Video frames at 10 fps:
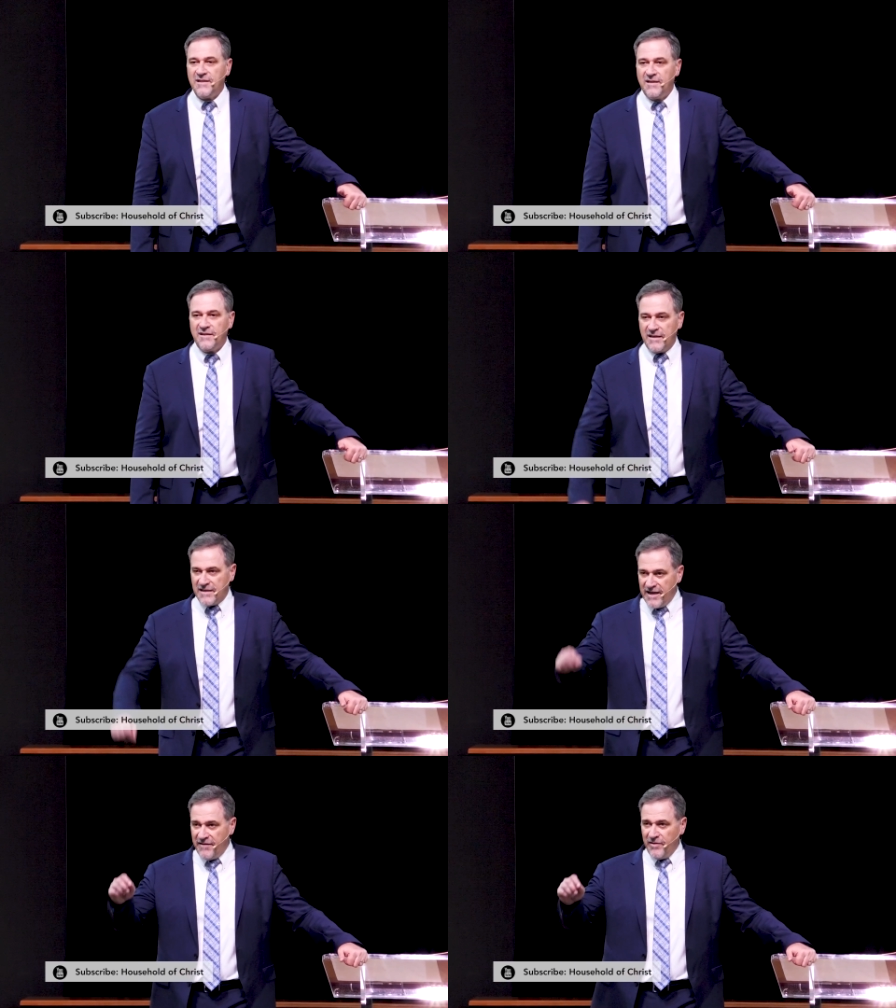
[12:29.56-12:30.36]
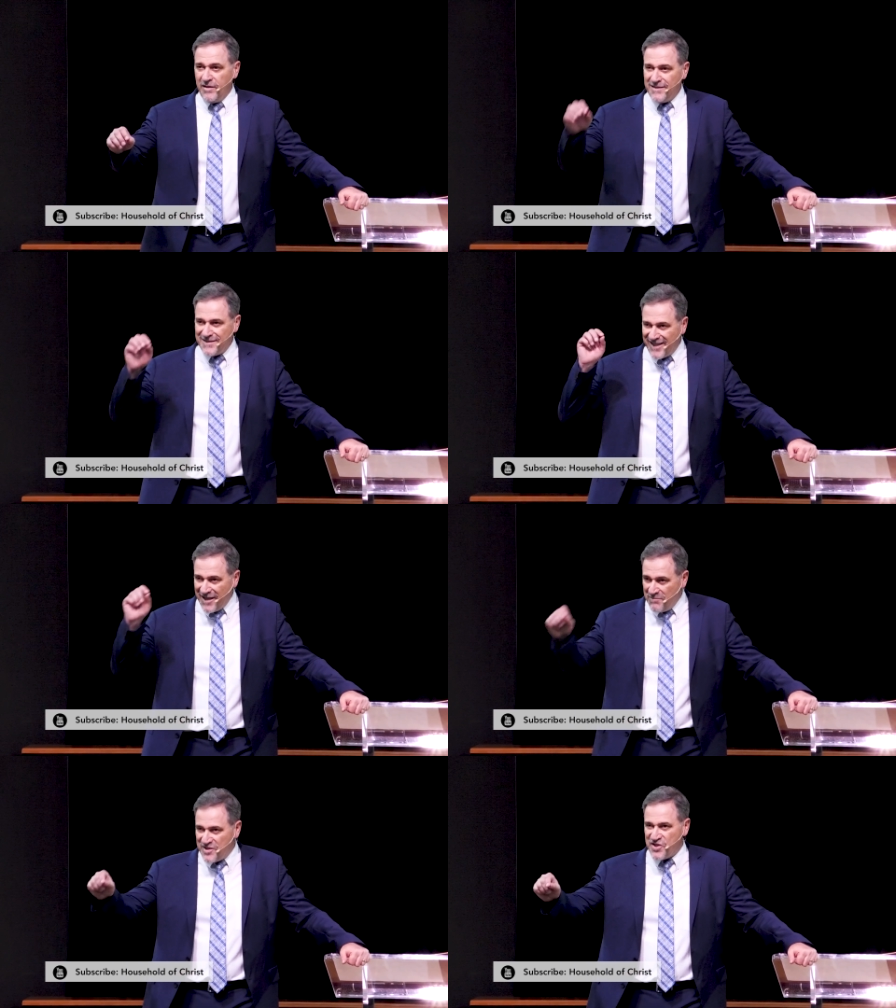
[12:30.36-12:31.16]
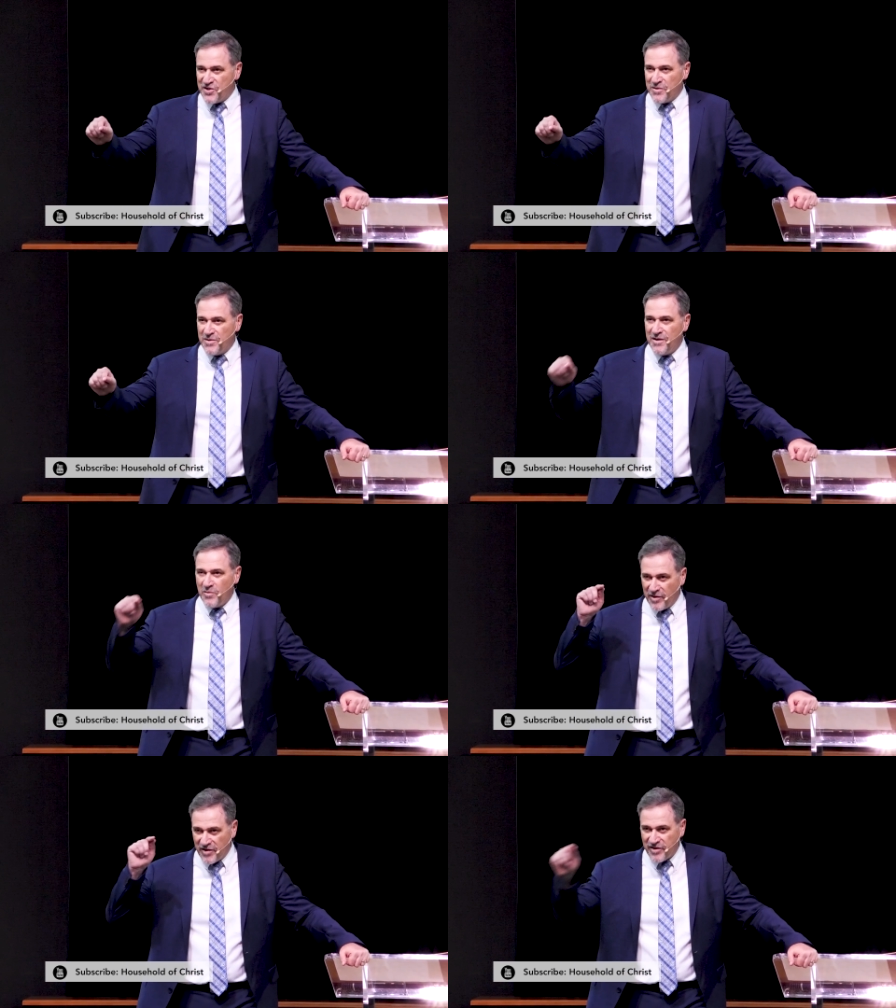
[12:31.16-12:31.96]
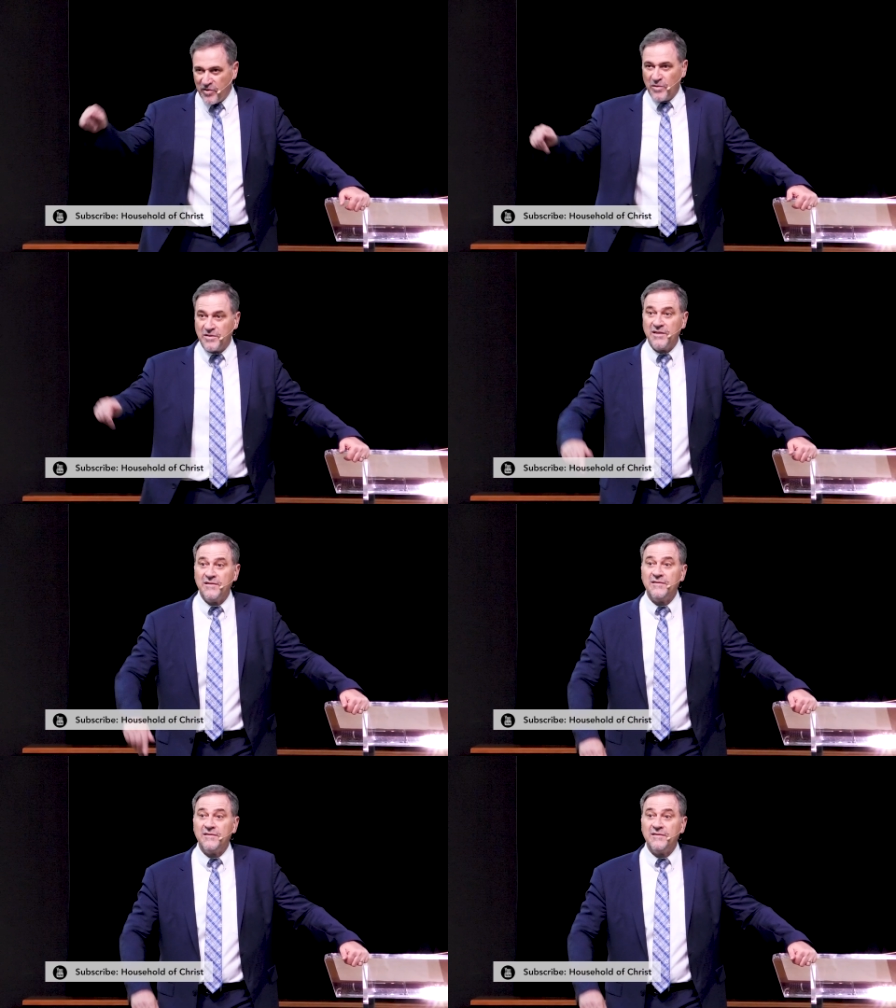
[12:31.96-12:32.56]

The devil tempts you with a thought.